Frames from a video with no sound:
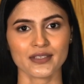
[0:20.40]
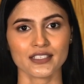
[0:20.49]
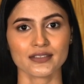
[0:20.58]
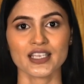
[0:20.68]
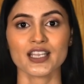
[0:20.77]
in
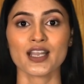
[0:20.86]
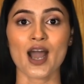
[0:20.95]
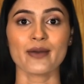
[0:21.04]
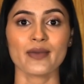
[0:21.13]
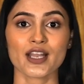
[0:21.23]
reducing
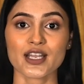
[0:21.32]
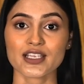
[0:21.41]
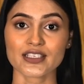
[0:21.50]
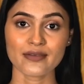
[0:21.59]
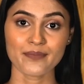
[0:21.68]

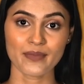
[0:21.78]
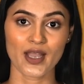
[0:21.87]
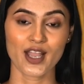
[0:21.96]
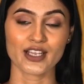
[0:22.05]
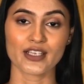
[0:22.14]

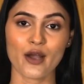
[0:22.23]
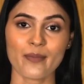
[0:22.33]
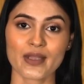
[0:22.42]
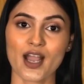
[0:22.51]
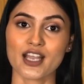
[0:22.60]
diabetes-related
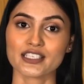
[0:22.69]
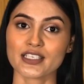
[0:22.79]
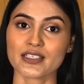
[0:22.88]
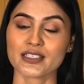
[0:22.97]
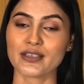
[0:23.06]

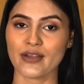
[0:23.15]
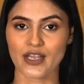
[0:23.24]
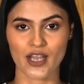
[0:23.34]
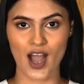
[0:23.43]
complications,